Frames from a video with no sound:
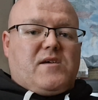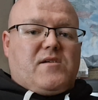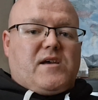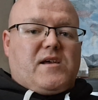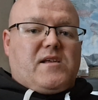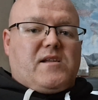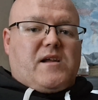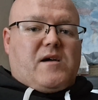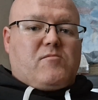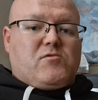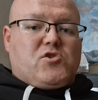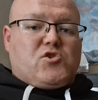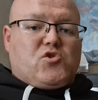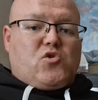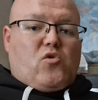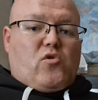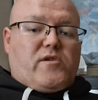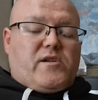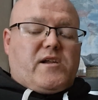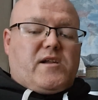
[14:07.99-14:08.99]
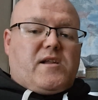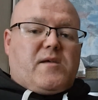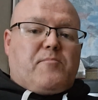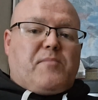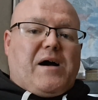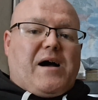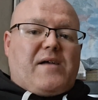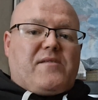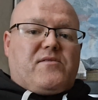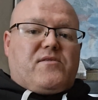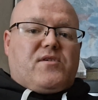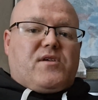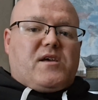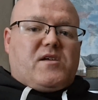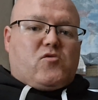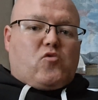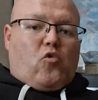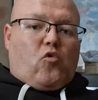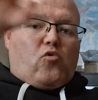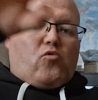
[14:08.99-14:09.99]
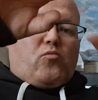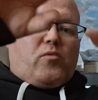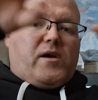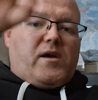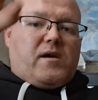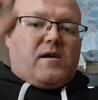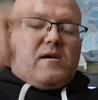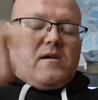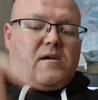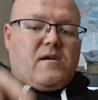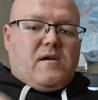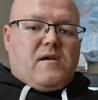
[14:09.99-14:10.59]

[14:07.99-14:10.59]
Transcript: right, and I was standing in the pantry doorway.